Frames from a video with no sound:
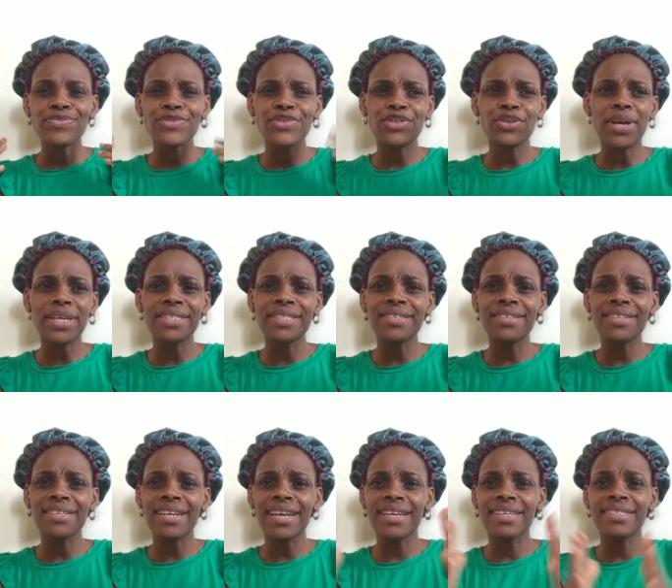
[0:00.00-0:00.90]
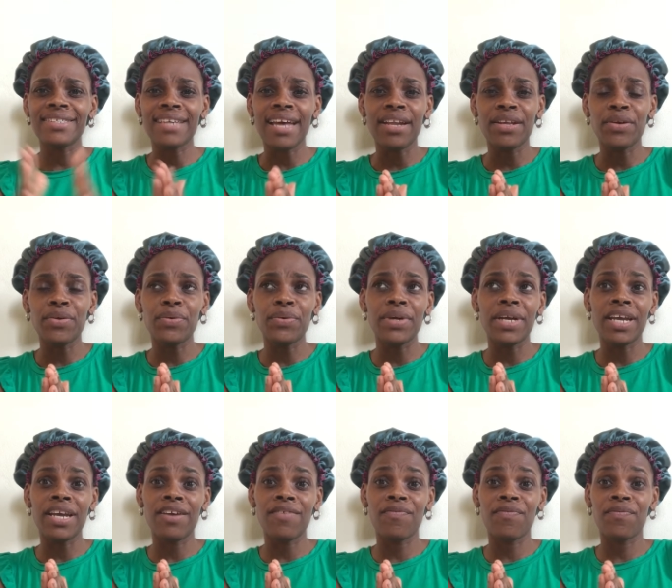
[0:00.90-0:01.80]
try to like tell you
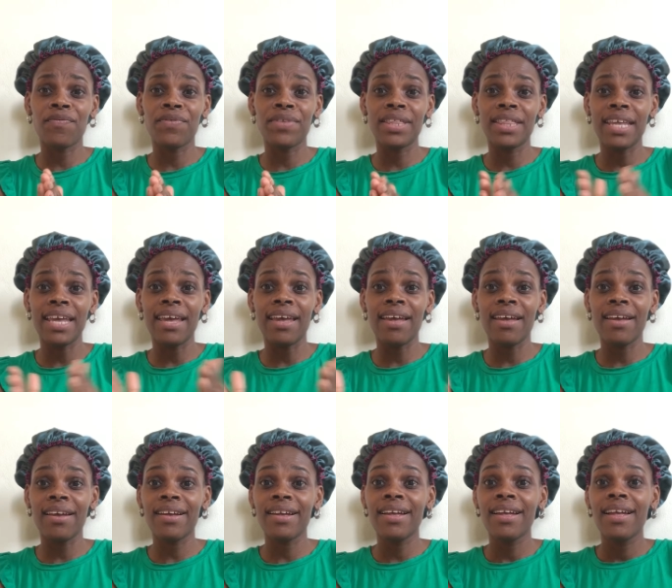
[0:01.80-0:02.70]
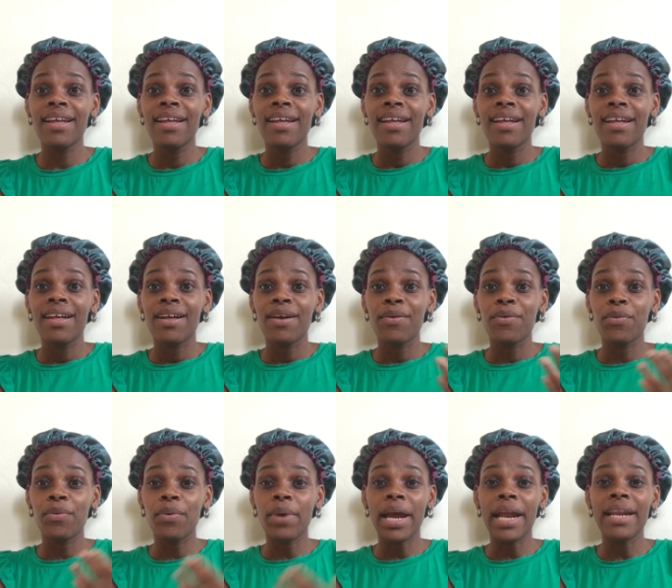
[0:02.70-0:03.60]
if they
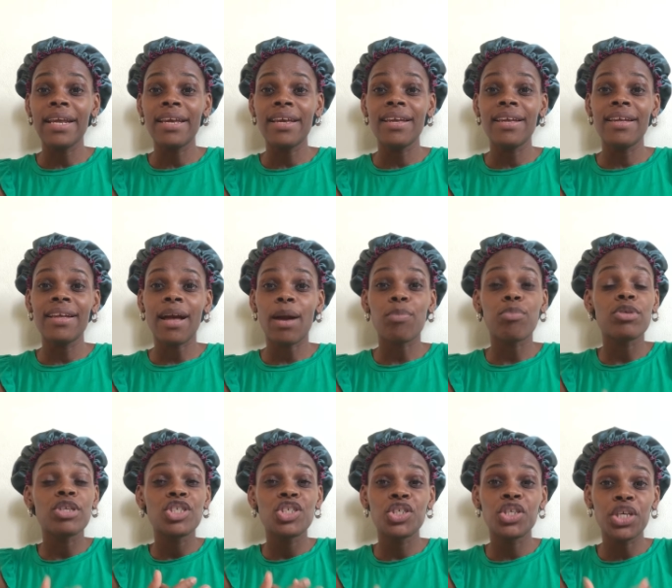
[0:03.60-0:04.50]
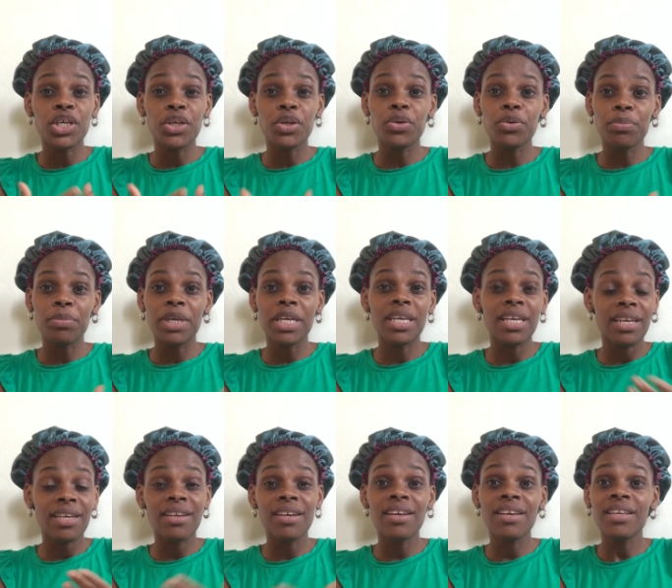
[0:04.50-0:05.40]
really appreciate you being
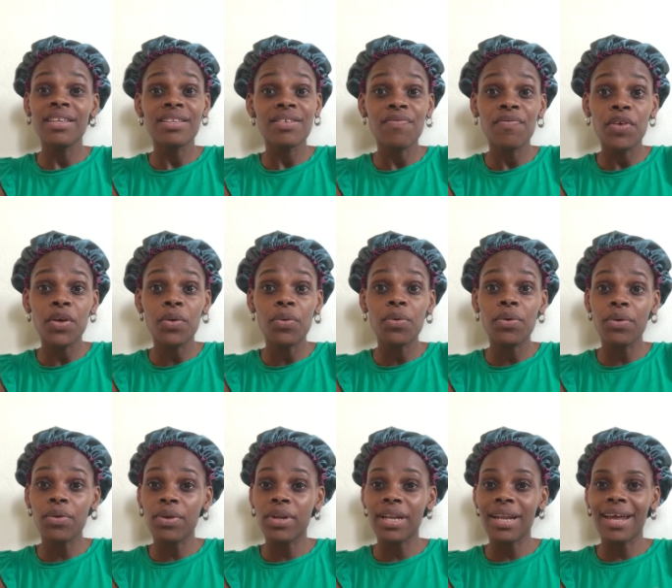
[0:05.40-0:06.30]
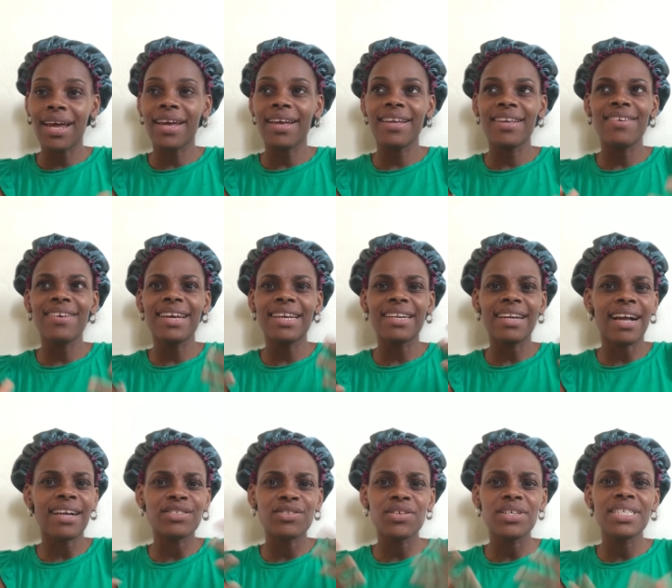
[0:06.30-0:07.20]
in the interview. Like you can
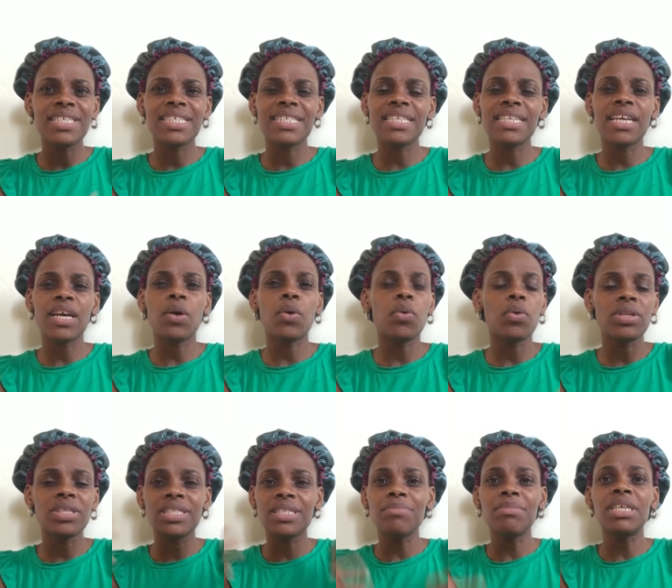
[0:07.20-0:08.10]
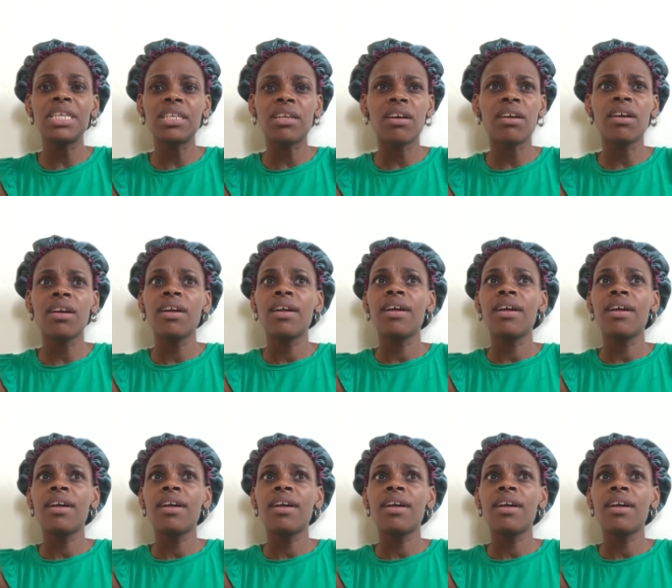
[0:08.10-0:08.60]
actually see their whole demeanor.